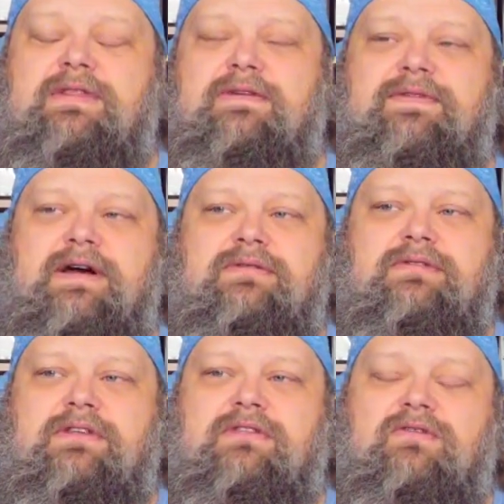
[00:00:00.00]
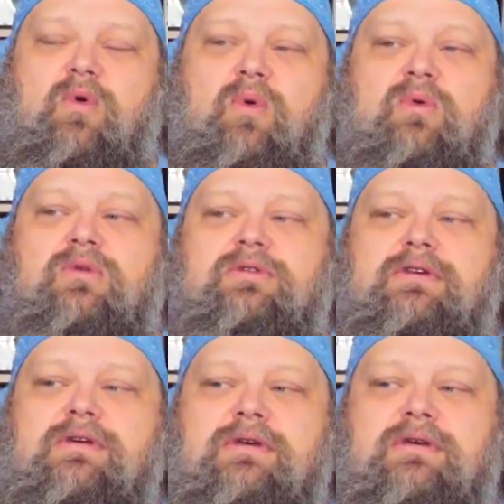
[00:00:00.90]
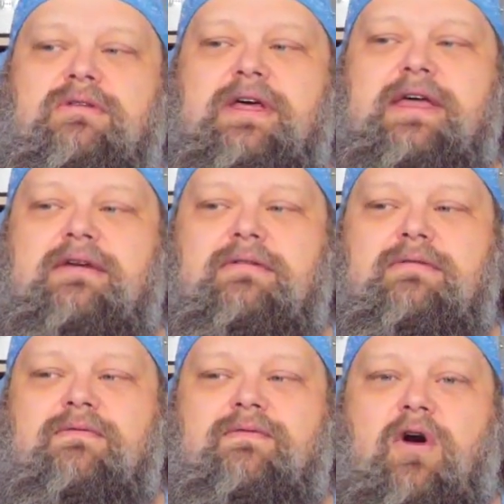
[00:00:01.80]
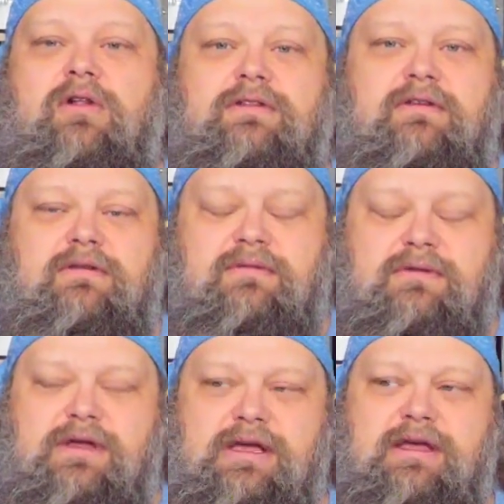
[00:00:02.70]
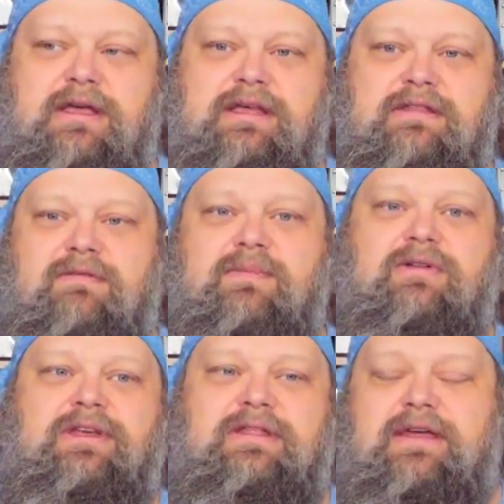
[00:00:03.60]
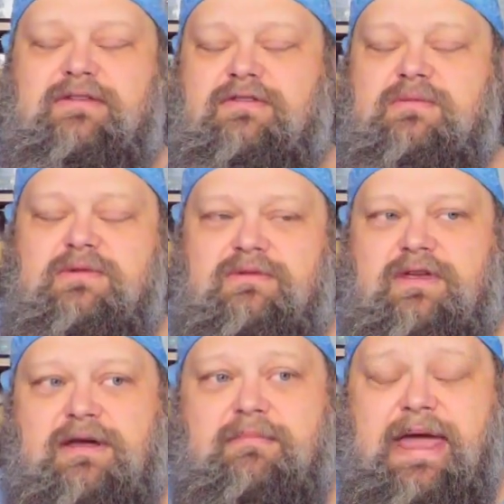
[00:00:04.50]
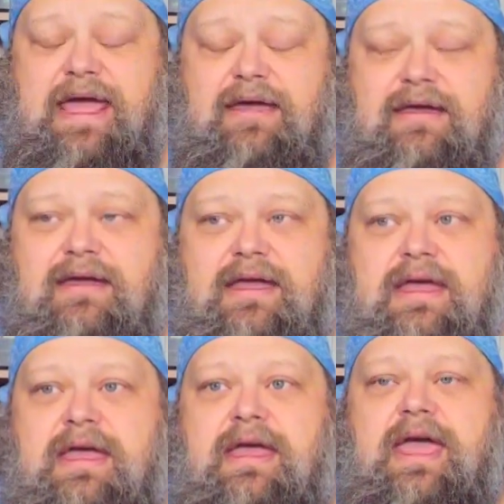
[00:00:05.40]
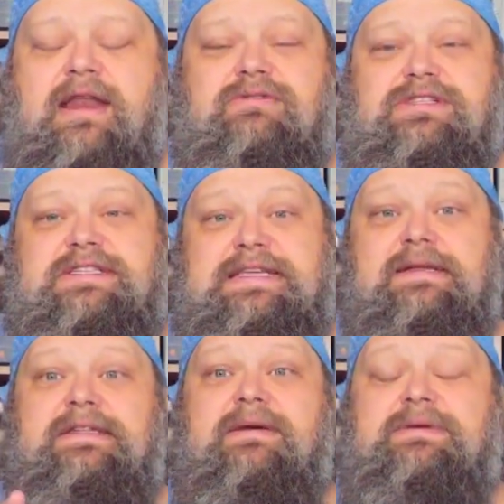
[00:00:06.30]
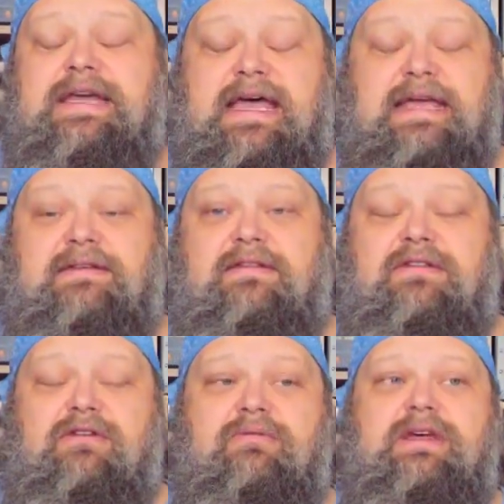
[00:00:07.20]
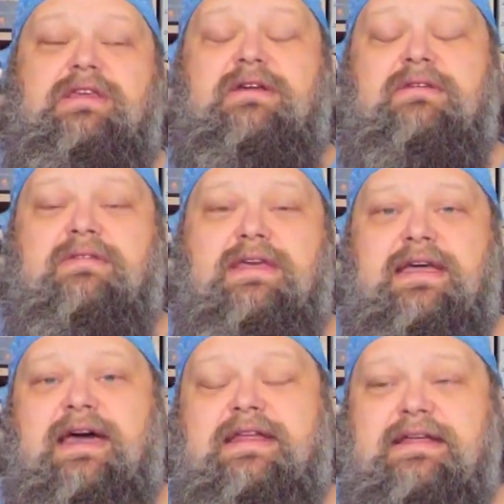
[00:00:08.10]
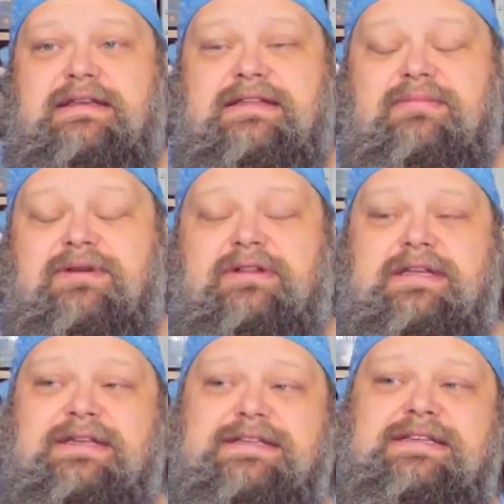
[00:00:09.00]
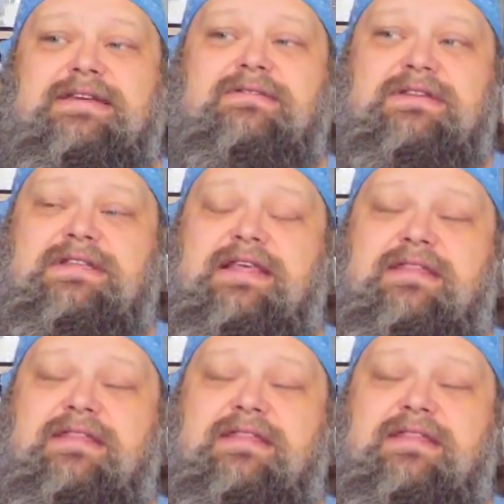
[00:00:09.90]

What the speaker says: found this old like vault in this building. They assumed it was like a bank, and it was sealed up tight. The only way they got into the building to see it was the